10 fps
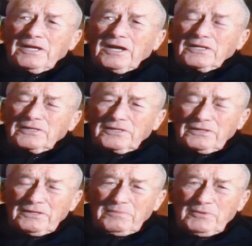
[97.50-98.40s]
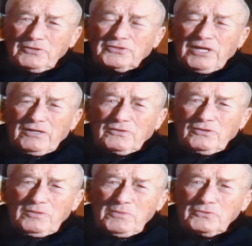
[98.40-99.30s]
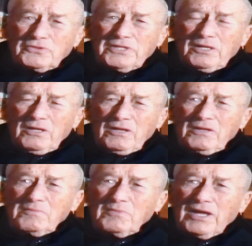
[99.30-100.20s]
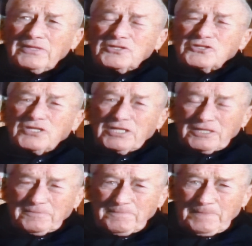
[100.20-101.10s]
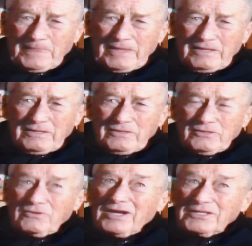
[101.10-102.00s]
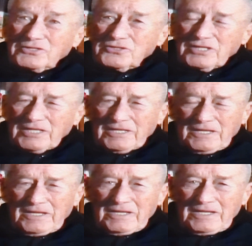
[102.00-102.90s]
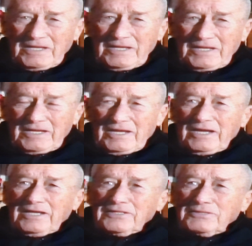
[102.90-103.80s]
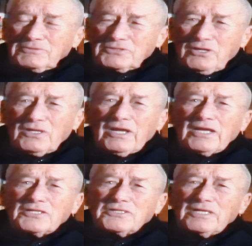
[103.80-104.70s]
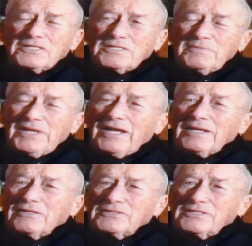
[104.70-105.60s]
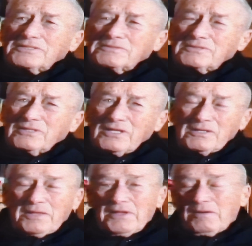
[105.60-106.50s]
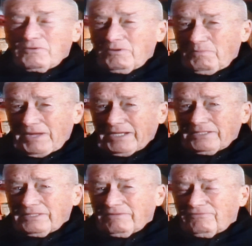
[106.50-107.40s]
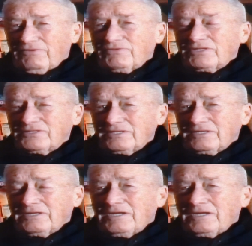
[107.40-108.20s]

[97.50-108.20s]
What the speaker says: a little motel called Motel by the Sea, or on the sea. And she was so glad to see us come down there, because now I'm going back into the 50s here.